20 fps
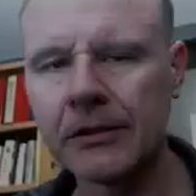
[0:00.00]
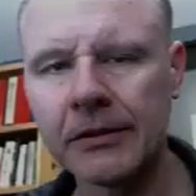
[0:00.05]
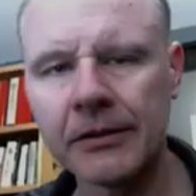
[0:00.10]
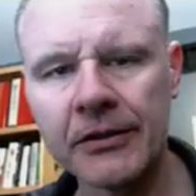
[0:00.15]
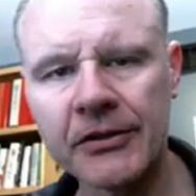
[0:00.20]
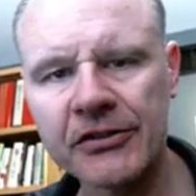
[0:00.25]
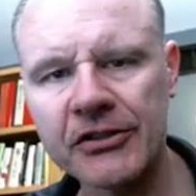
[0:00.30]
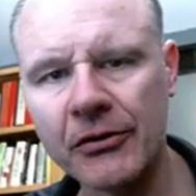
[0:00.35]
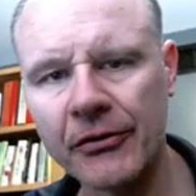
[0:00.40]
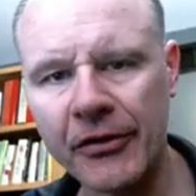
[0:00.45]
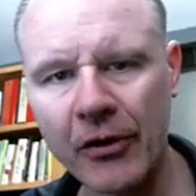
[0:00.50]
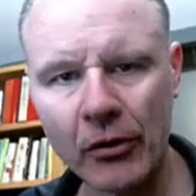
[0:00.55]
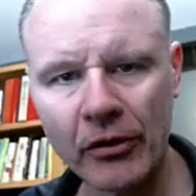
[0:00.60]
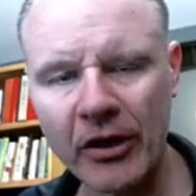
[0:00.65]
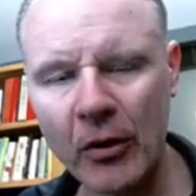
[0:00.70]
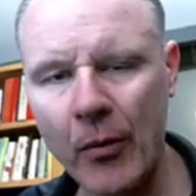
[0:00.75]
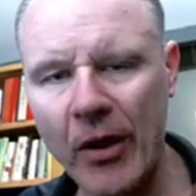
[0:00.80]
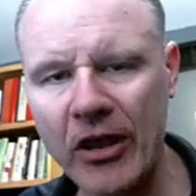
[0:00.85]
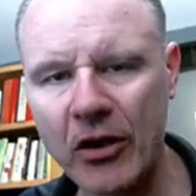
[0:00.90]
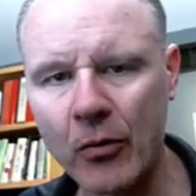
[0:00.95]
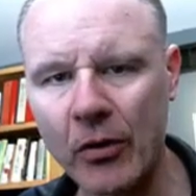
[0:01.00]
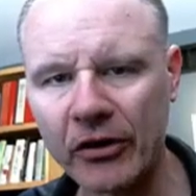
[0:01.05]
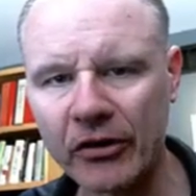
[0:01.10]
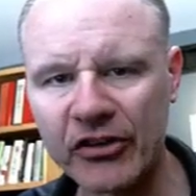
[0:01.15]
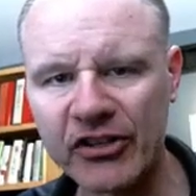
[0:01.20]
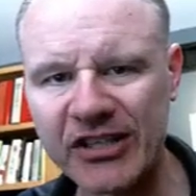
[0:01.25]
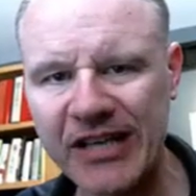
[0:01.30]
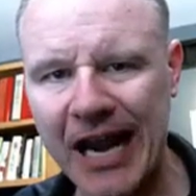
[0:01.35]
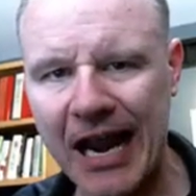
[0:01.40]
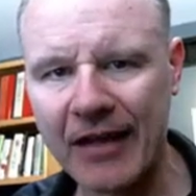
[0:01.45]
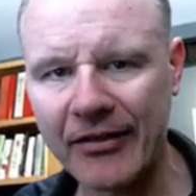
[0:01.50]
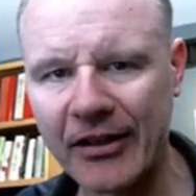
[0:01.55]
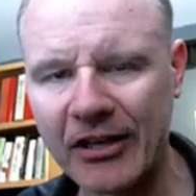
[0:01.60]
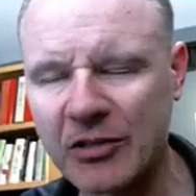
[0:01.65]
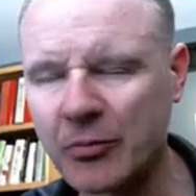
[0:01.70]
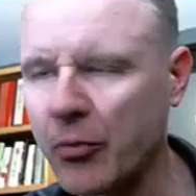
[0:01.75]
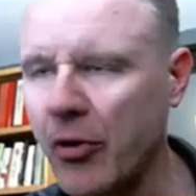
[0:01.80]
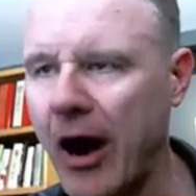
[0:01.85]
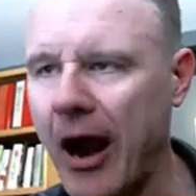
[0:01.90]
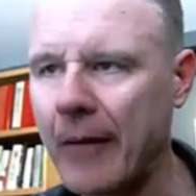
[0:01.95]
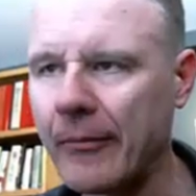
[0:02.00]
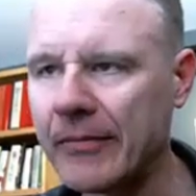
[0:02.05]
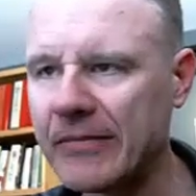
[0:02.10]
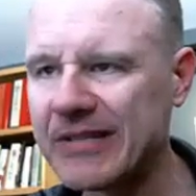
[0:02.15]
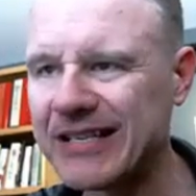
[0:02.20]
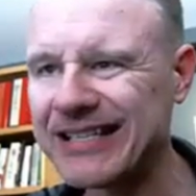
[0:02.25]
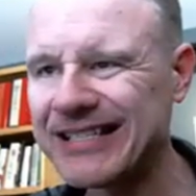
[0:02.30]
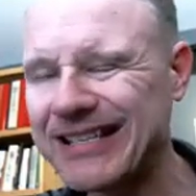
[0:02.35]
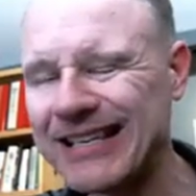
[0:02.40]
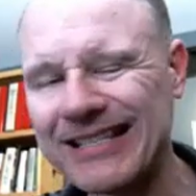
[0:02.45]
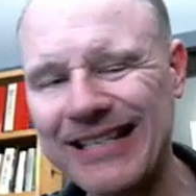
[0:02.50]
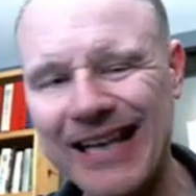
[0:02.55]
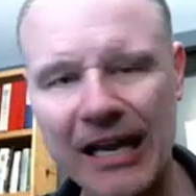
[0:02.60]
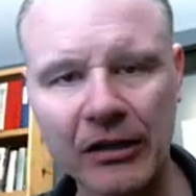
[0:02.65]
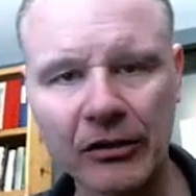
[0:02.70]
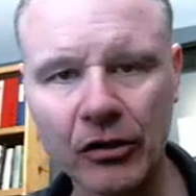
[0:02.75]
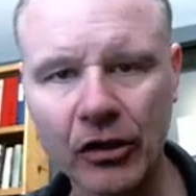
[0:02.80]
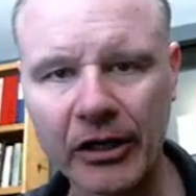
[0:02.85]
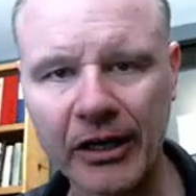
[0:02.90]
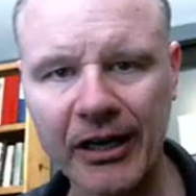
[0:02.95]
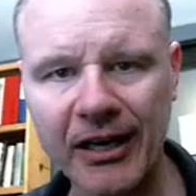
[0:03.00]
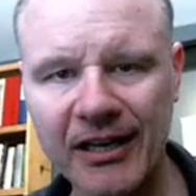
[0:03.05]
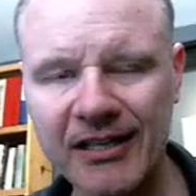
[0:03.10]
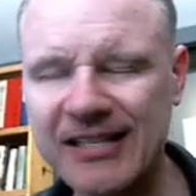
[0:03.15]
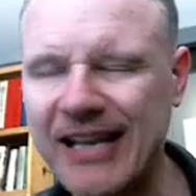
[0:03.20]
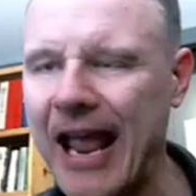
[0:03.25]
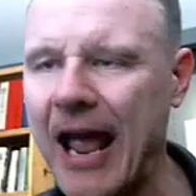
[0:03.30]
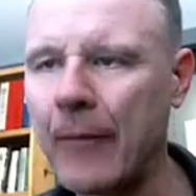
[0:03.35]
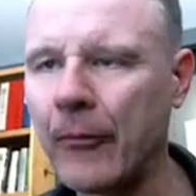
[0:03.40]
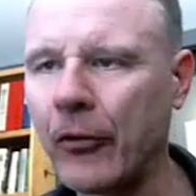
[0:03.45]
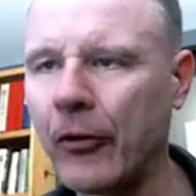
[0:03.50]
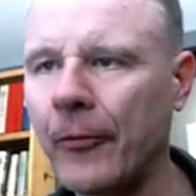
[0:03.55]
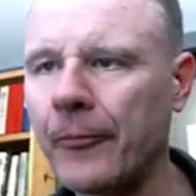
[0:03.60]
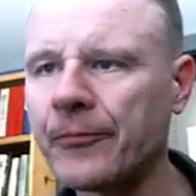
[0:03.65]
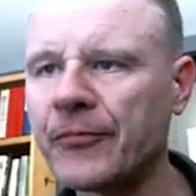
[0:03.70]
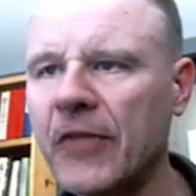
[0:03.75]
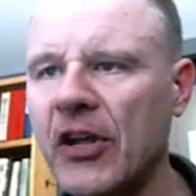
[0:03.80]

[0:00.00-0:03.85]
So the only way you understand these problems is to take a look at an example.